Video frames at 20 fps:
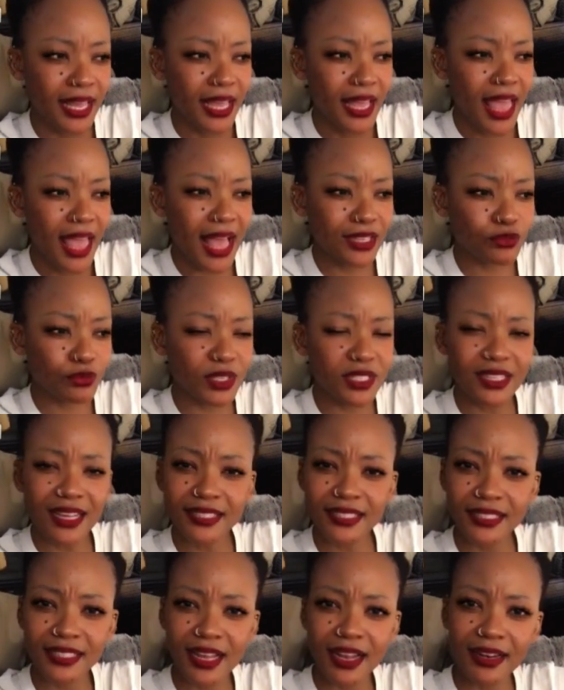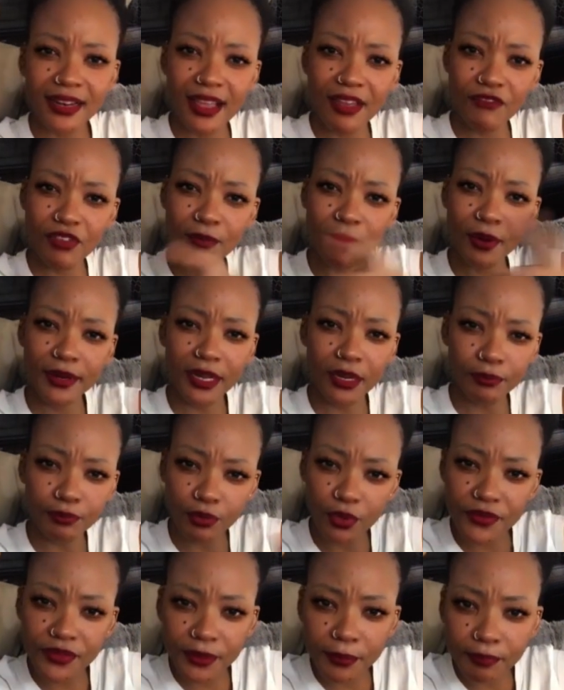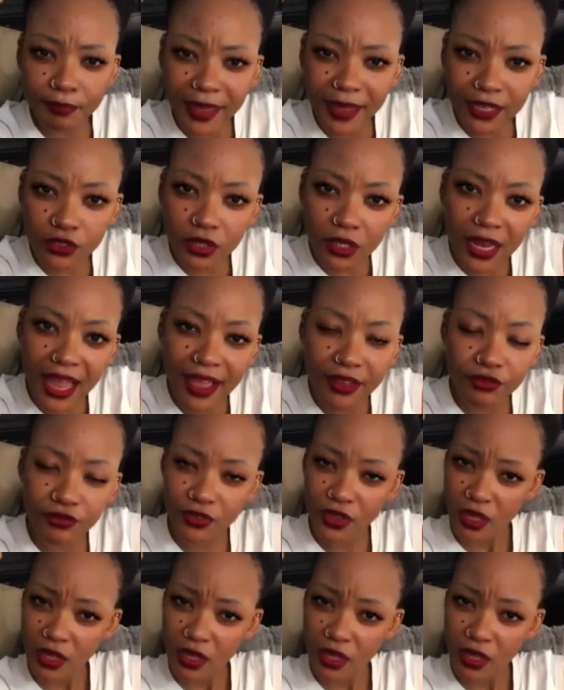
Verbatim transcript: has resuscitated everybody and brought them back to life,